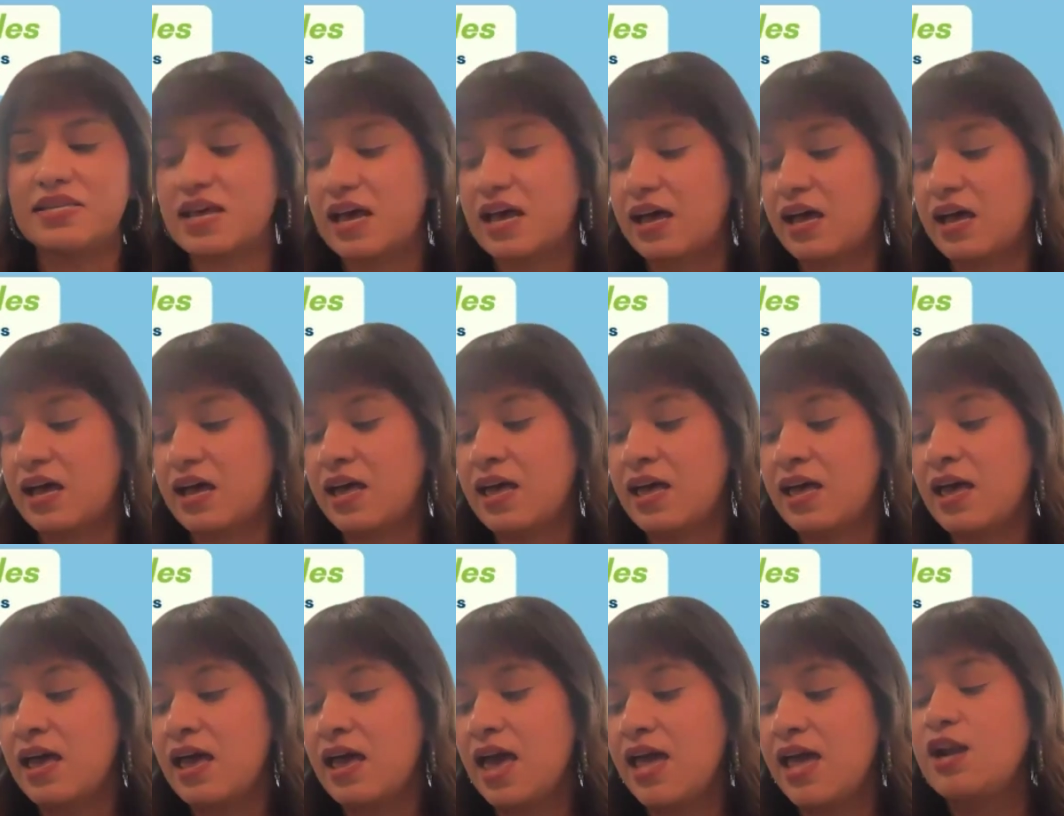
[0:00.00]
And
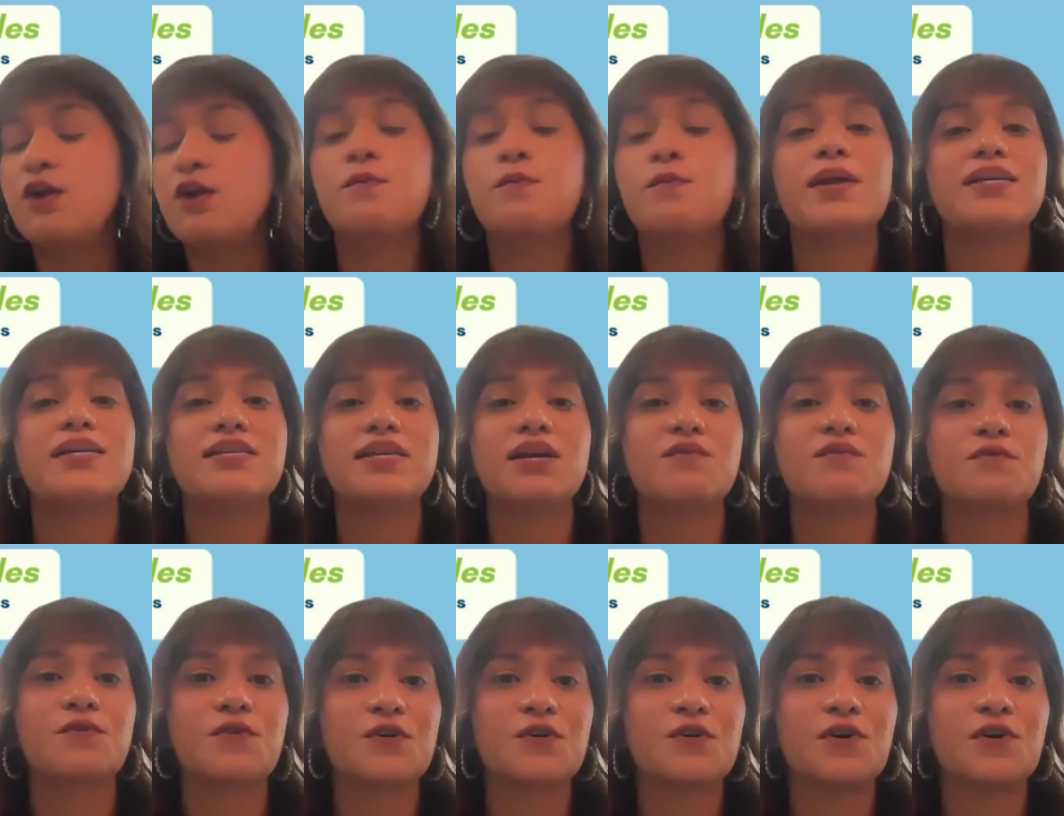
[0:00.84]
when I say
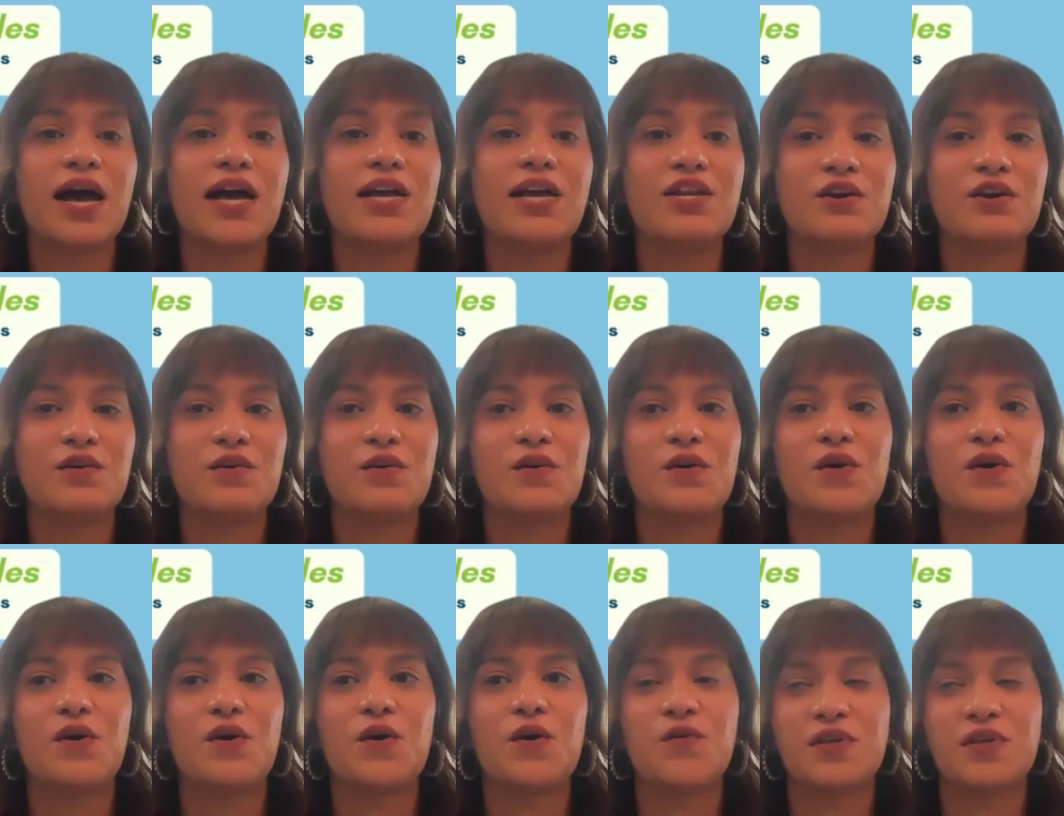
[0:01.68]
rural, I don't
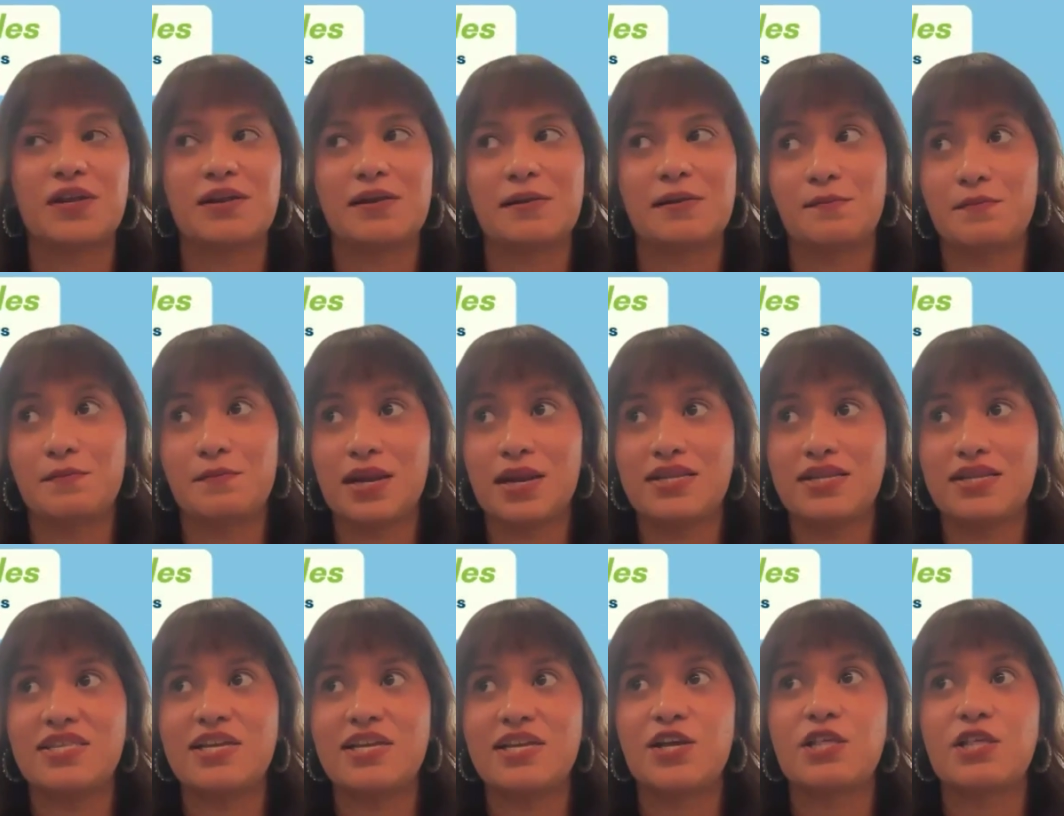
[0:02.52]
only
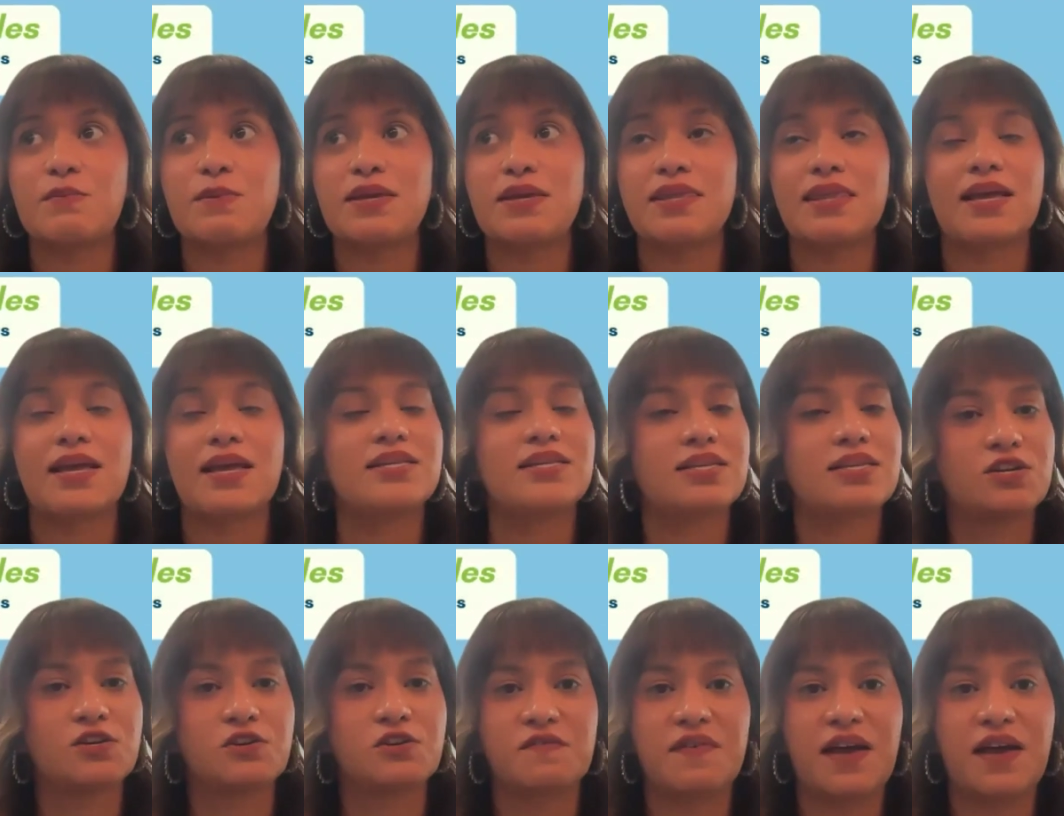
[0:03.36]
necessarily mean like
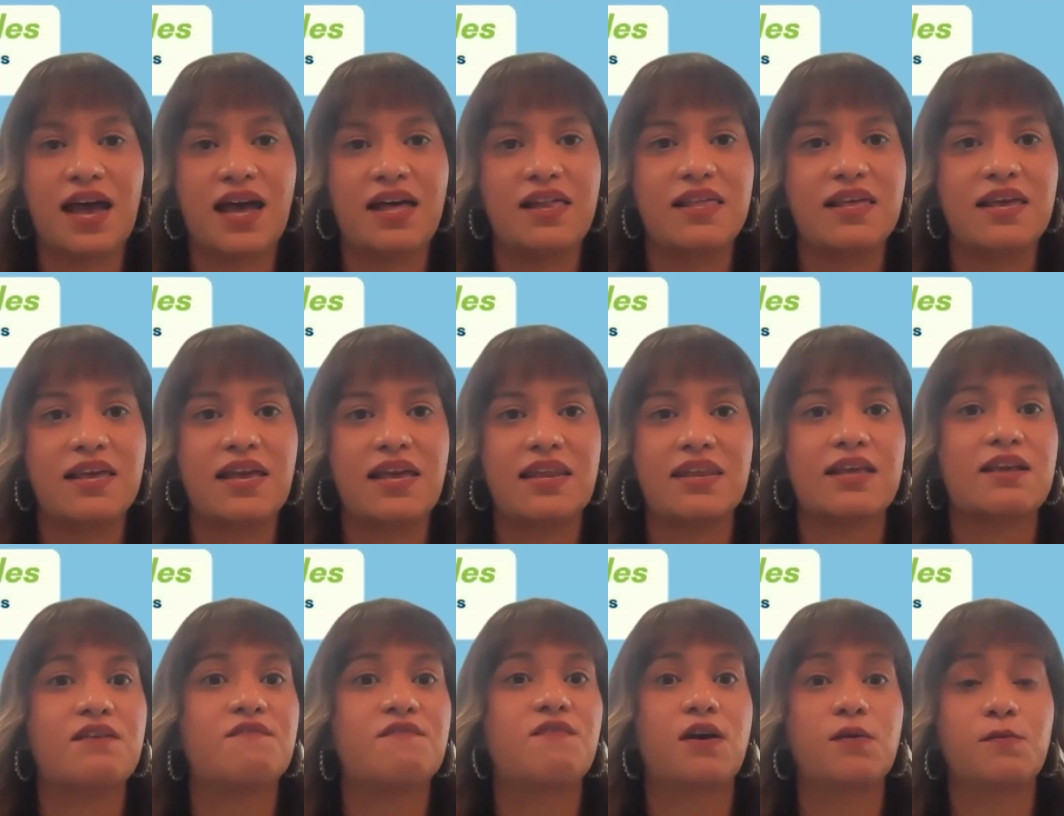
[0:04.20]
Central Valley and
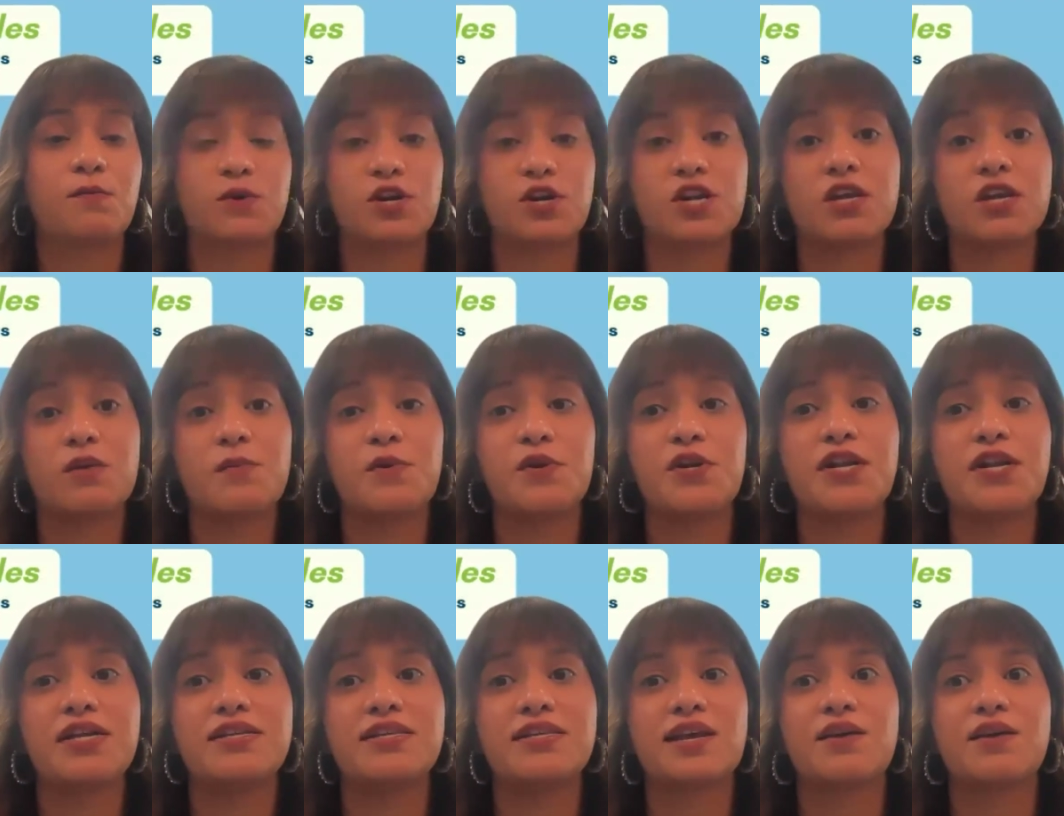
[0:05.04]
like farm worker communities.